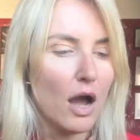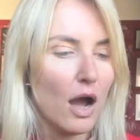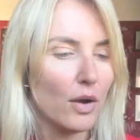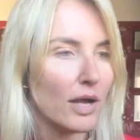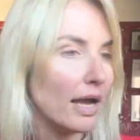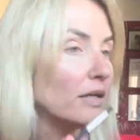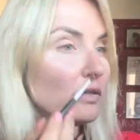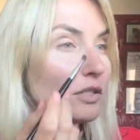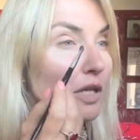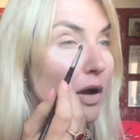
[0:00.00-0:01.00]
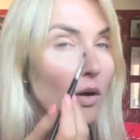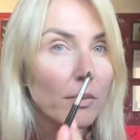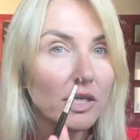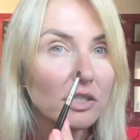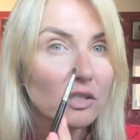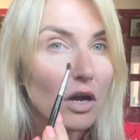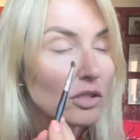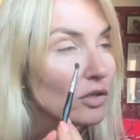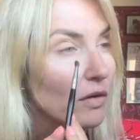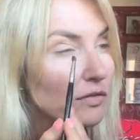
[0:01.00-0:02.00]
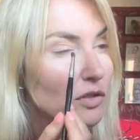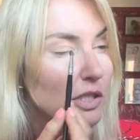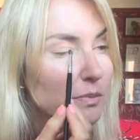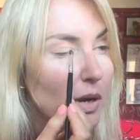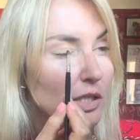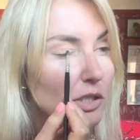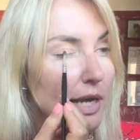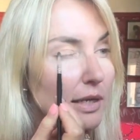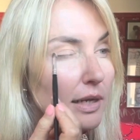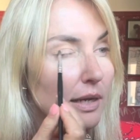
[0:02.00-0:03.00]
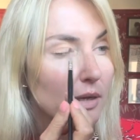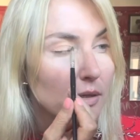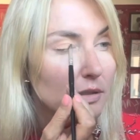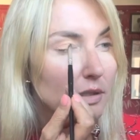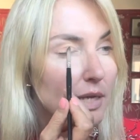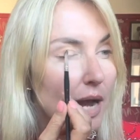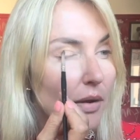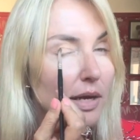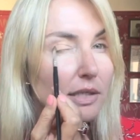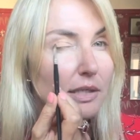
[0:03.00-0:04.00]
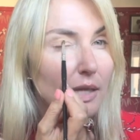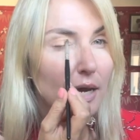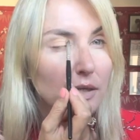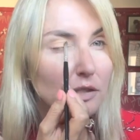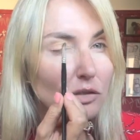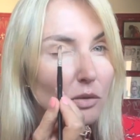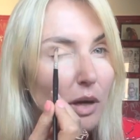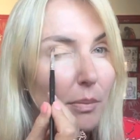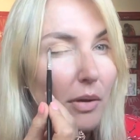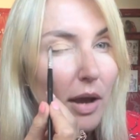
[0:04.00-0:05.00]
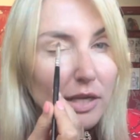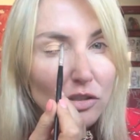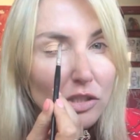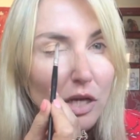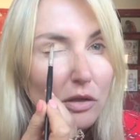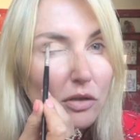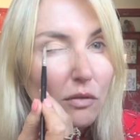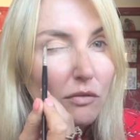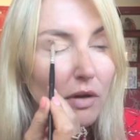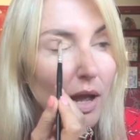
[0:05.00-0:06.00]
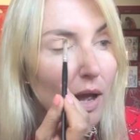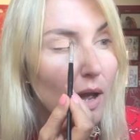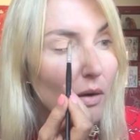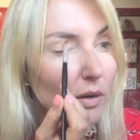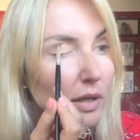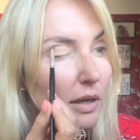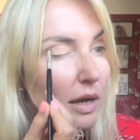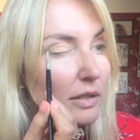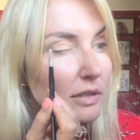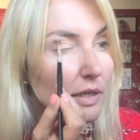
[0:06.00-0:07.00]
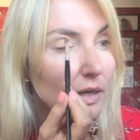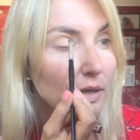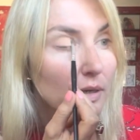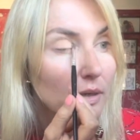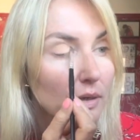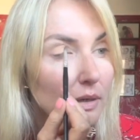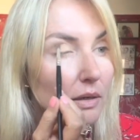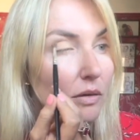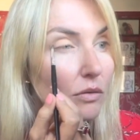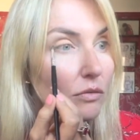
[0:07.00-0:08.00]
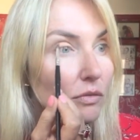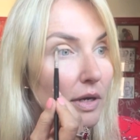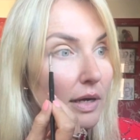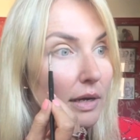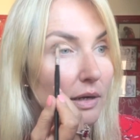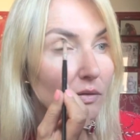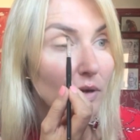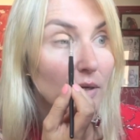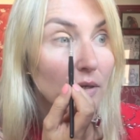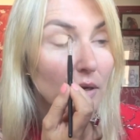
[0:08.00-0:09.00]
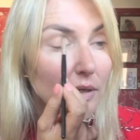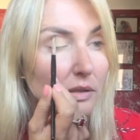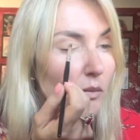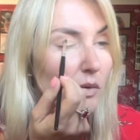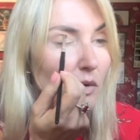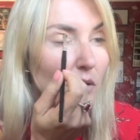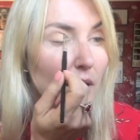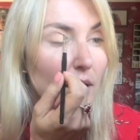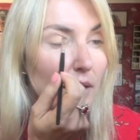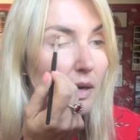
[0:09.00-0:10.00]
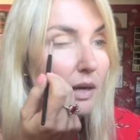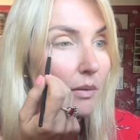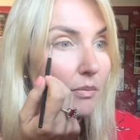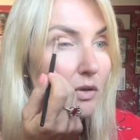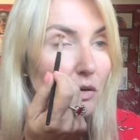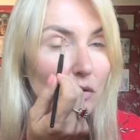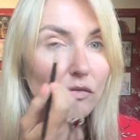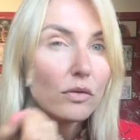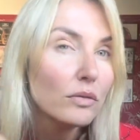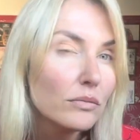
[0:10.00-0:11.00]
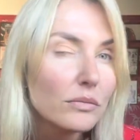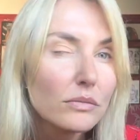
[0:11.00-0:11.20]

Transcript: Okay, so I'm going to start off just by gently, see how easy that is to apply. It just goes on very nicely. Really, really nice. We've got that here, beautiful.